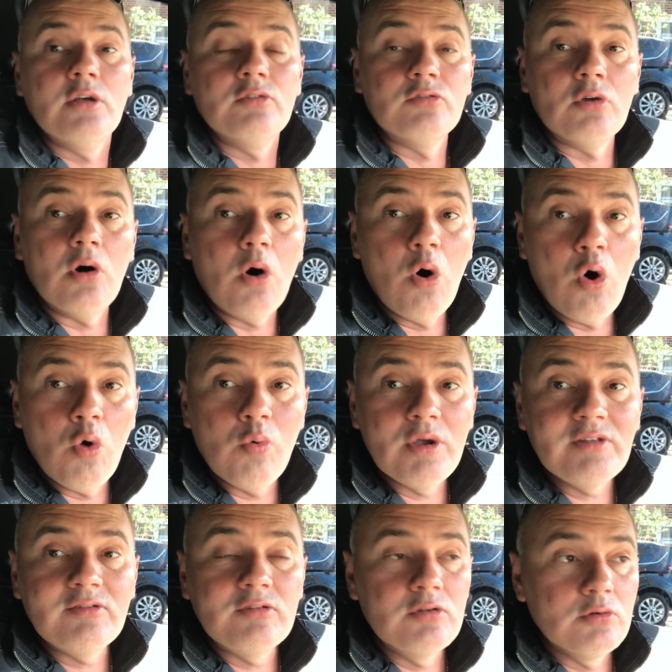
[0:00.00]
So
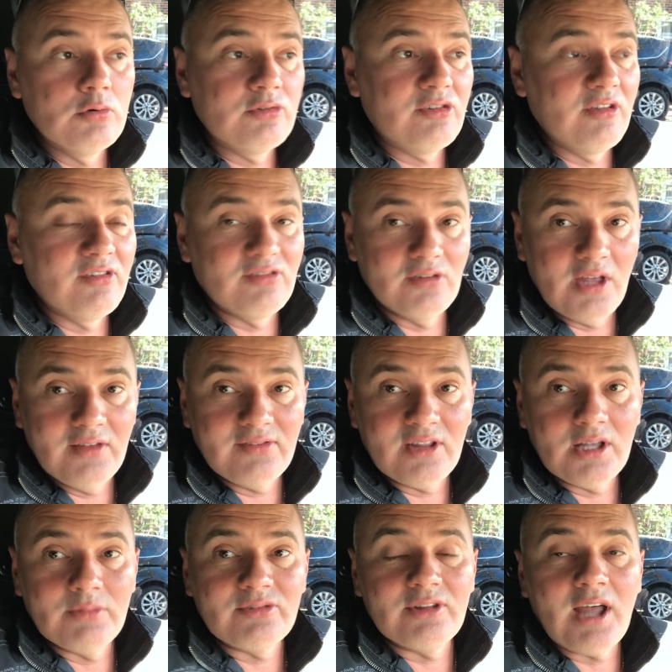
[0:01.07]
always use the
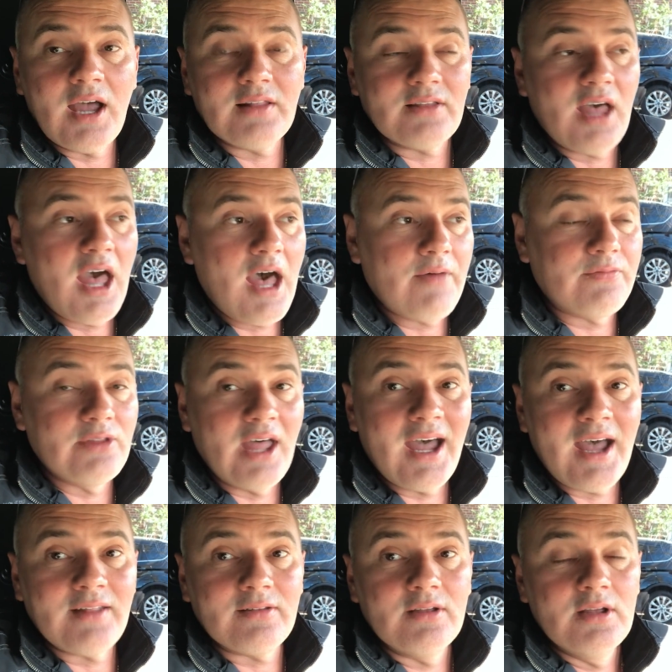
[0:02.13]
systems that have
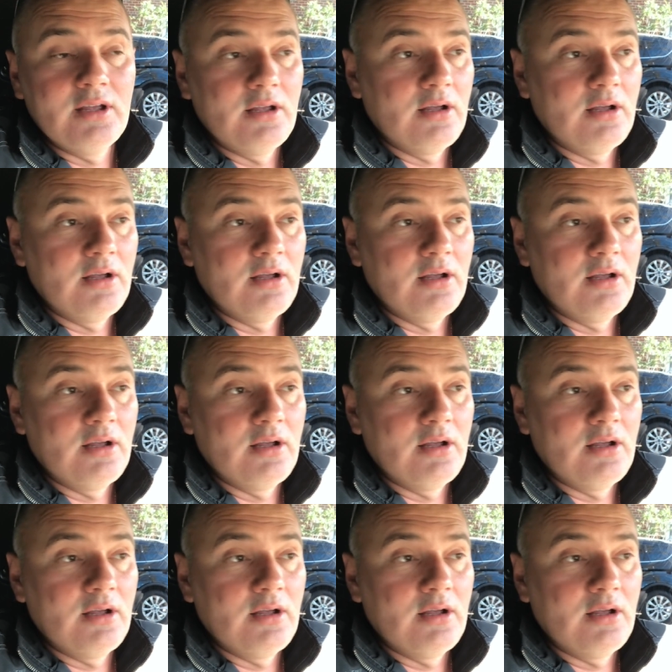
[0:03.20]
that,